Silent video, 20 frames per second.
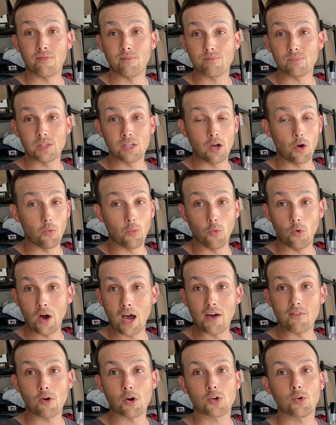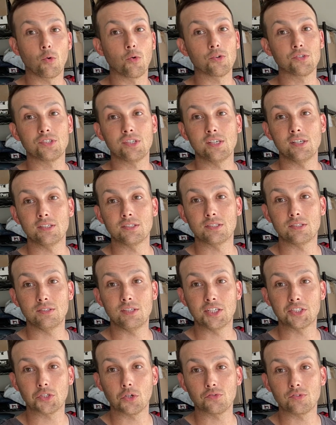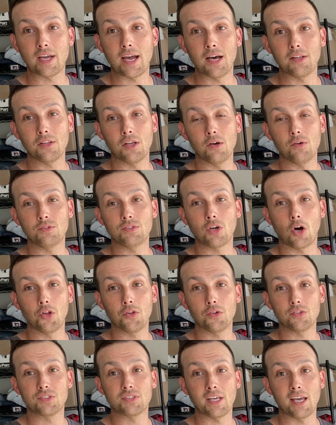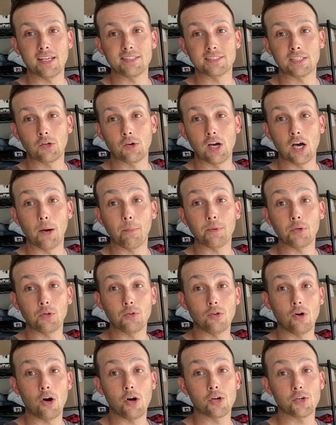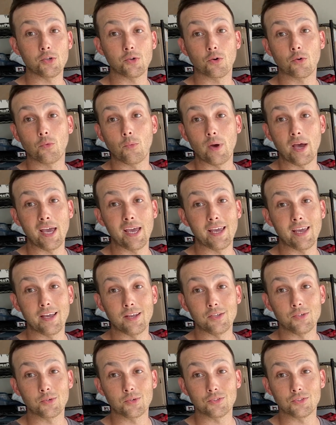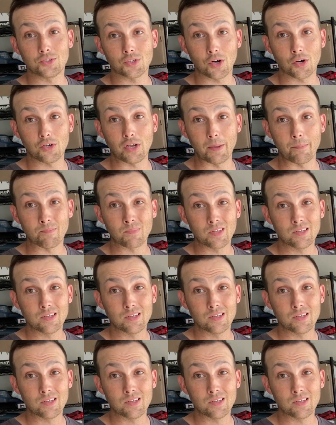We'll have our courses, digital downloads, all those things that'll help you along your way and your journey.